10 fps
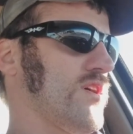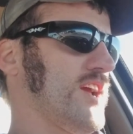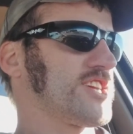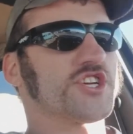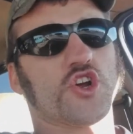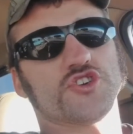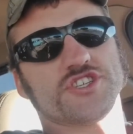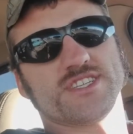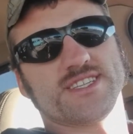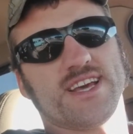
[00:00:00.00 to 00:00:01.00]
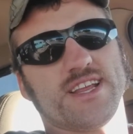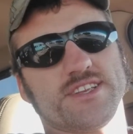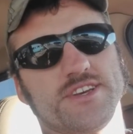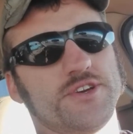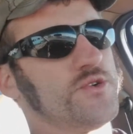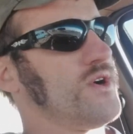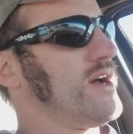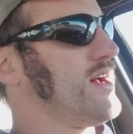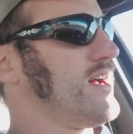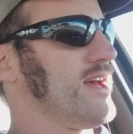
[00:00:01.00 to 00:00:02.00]
Excursions did it too.
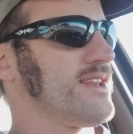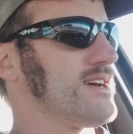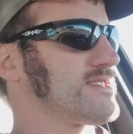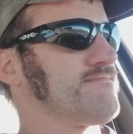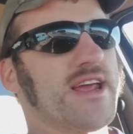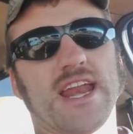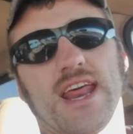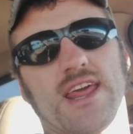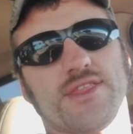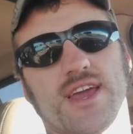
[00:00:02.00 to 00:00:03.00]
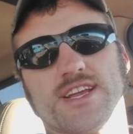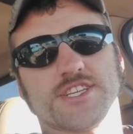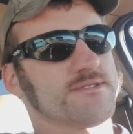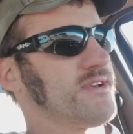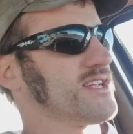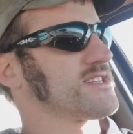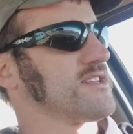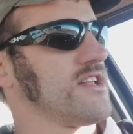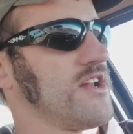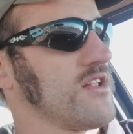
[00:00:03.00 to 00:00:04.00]
It doesn't mean anything. It just means
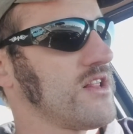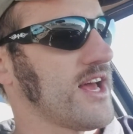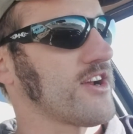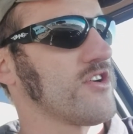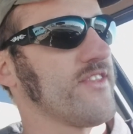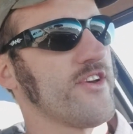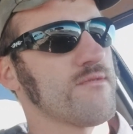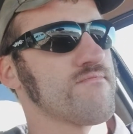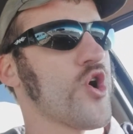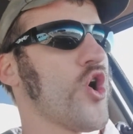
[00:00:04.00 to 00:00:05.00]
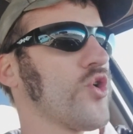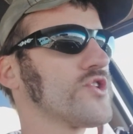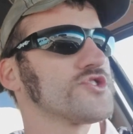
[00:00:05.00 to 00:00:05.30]
the little clicker in there broke.